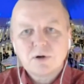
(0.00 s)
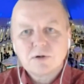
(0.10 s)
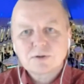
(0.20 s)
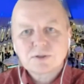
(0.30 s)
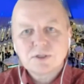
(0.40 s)

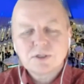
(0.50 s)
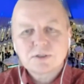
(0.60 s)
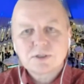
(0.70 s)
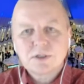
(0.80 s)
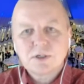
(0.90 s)

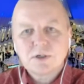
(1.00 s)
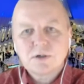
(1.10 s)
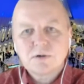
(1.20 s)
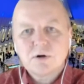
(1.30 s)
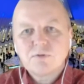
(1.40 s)
courses
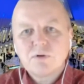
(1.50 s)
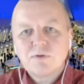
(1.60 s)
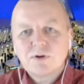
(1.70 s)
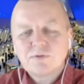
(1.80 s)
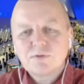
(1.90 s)
of
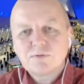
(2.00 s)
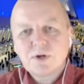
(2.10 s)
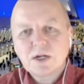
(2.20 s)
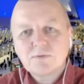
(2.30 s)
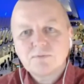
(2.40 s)
a
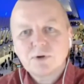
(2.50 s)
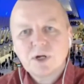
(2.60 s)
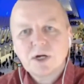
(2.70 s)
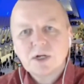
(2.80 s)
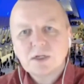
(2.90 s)

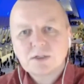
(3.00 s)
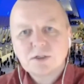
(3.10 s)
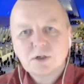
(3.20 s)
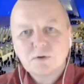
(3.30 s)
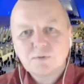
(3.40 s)

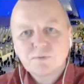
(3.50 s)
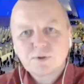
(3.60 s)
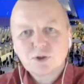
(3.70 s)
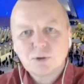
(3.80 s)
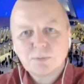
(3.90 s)
variety of
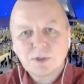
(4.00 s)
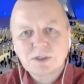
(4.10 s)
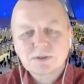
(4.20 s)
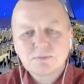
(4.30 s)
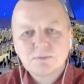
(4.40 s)

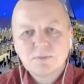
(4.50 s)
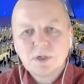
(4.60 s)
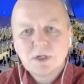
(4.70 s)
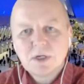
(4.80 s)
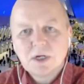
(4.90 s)
topics.
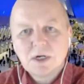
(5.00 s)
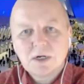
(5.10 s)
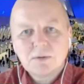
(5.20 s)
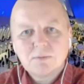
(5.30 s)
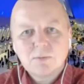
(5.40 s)

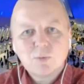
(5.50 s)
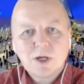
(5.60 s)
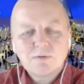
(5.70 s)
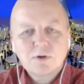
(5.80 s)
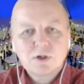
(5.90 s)
We
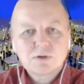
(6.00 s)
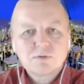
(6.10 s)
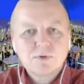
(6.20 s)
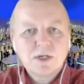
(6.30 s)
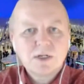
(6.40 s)
have got
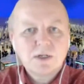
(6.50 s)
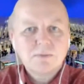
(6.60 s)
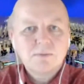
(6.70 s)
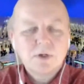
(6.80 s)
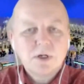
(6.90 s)

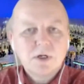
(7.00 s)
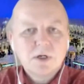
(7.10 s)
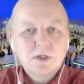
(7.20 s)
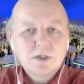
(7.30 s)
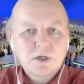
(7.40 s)
ready
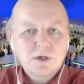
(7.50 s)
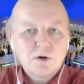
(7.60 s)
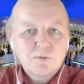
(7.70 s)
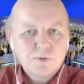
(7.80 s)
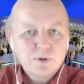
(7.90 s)

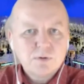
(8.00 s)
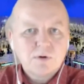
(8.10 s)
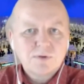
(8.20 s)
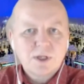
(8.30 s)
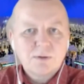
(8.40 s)
a few
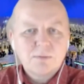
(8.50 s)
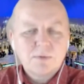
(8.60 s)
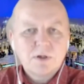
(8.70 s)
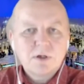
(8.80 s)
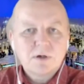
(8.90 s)
of them
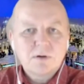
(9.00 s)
